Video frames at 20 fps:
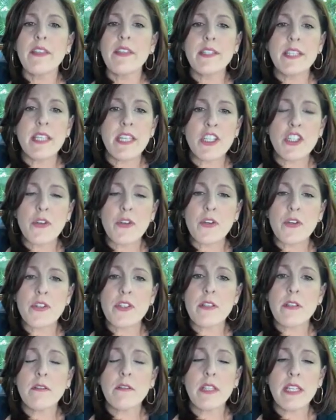The
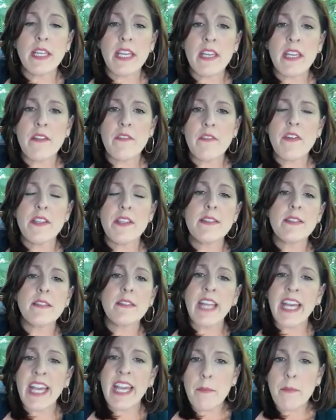teachers leave,
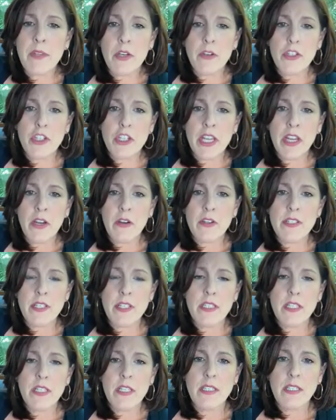slam their chairs
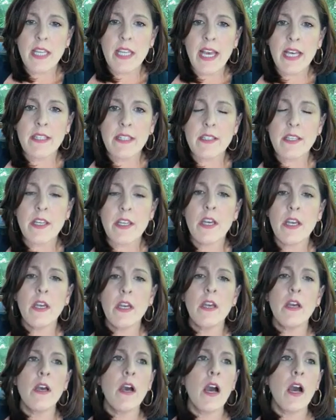into the desk,
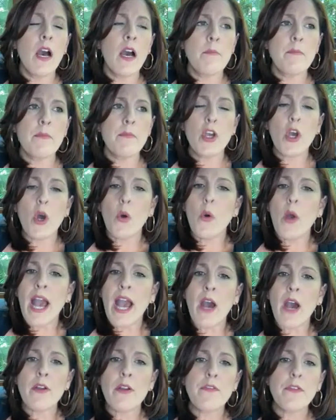go
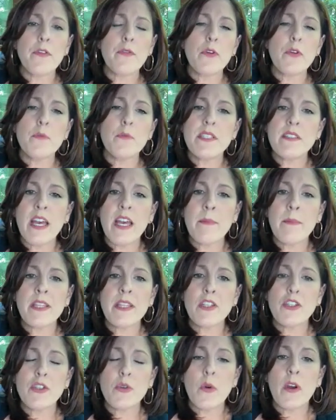out of the room,
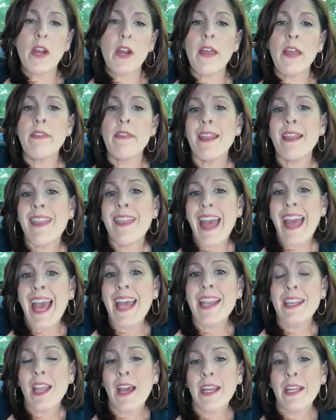slamming the door. And then
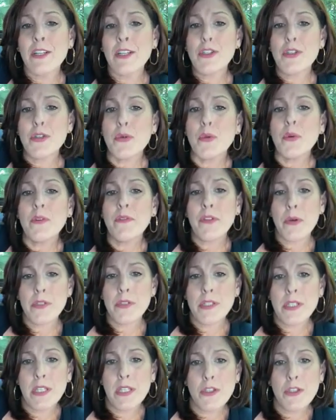that night, 2 of
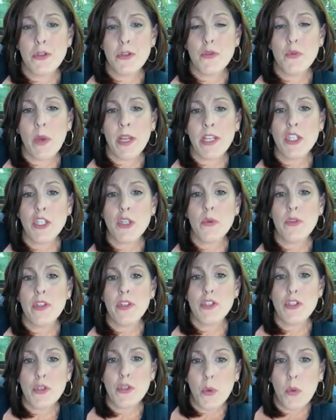those teachers went to
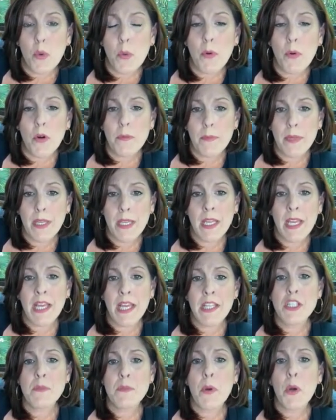the school board
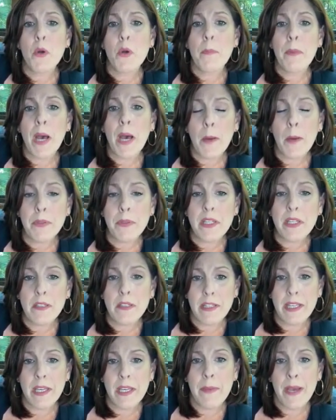meeting and spoke
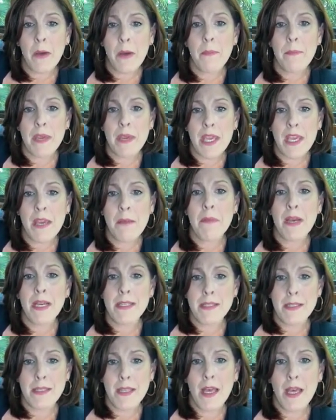publicly about me and
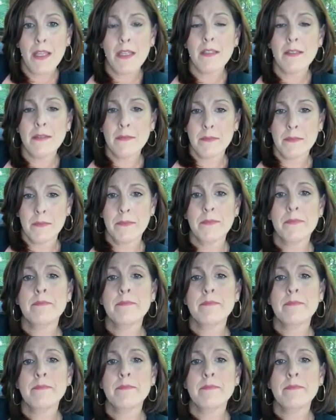my son.